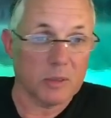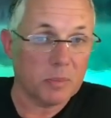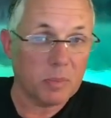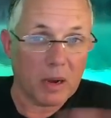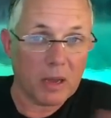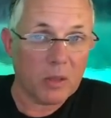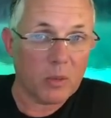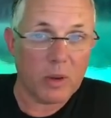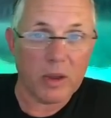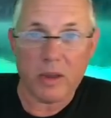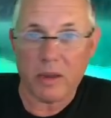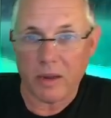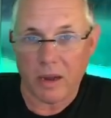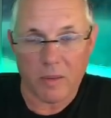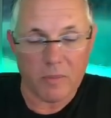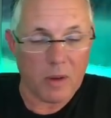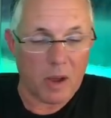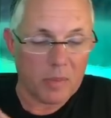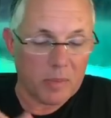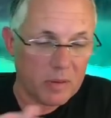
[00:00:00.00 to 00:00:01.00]
By the way,
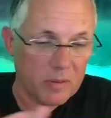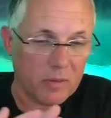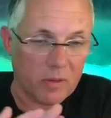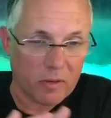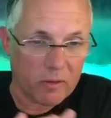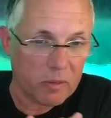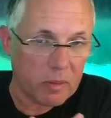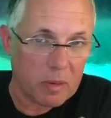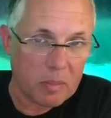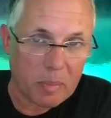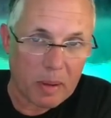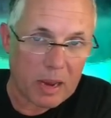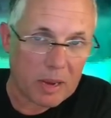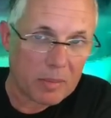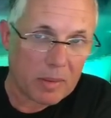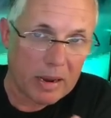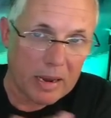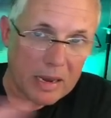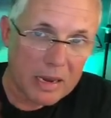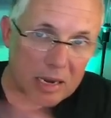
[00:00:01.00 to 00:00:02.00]
I've not been ever been paid
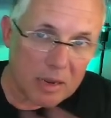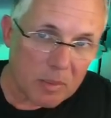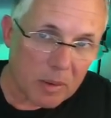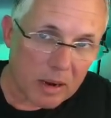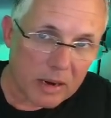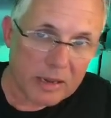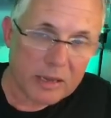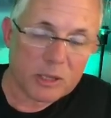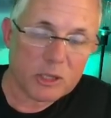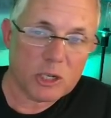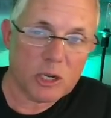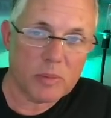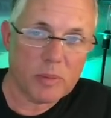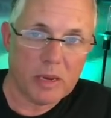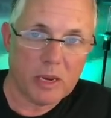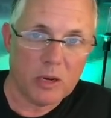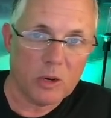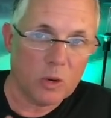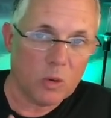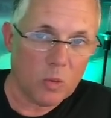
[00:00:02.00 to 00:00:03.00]
by anybody at Shiba
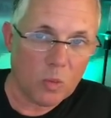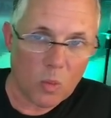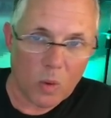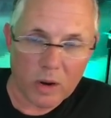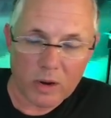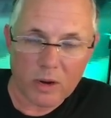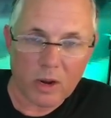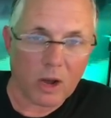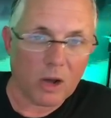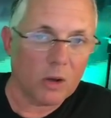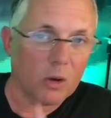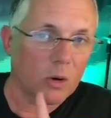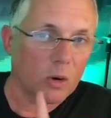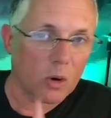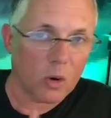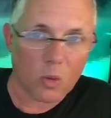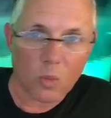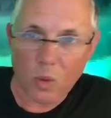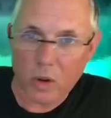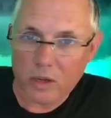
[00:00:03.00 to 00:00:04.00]
Inu $1
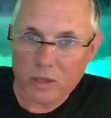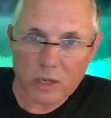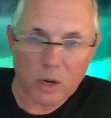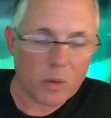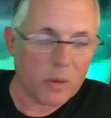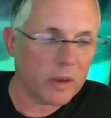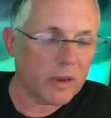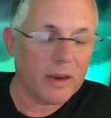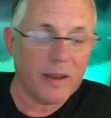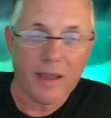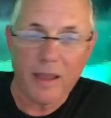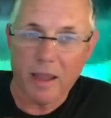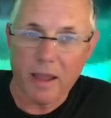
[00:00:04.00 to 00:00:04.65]
or one token